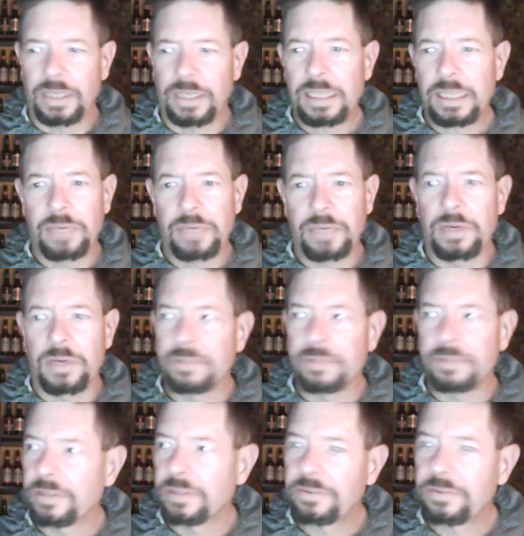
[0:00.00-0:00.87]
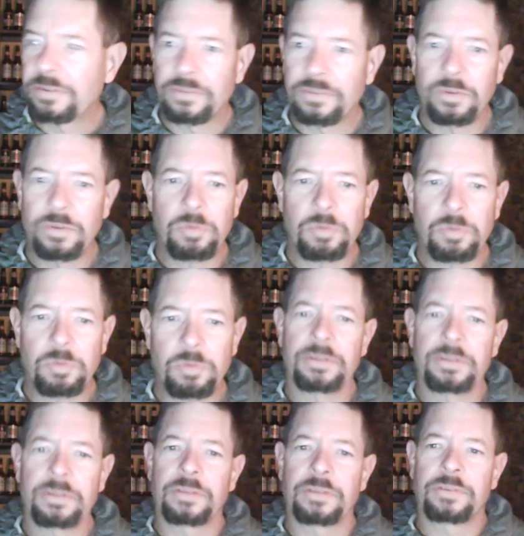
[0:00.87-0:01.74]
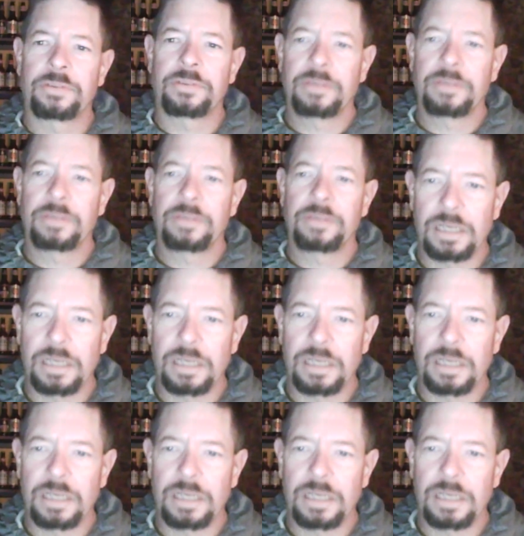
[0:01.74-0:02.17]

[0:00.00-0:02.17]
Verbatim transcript: I can't watch this. There's no point to this.